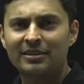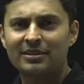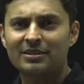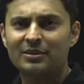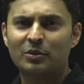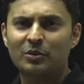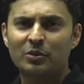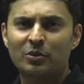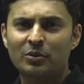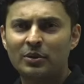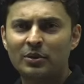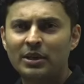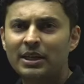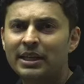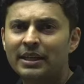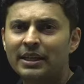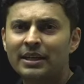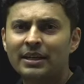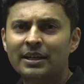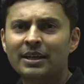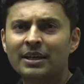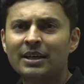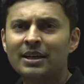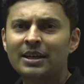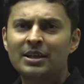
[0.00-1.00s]
rolling,
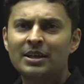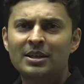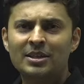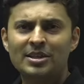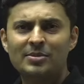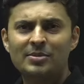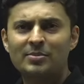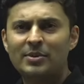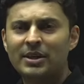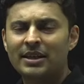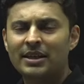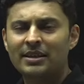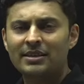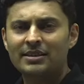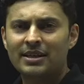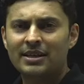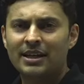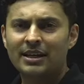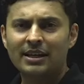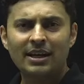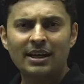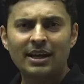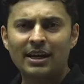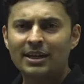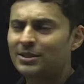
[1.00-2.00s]
springs
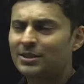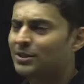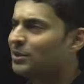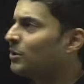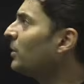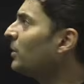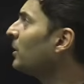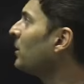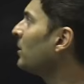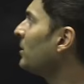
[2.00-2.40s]
attached or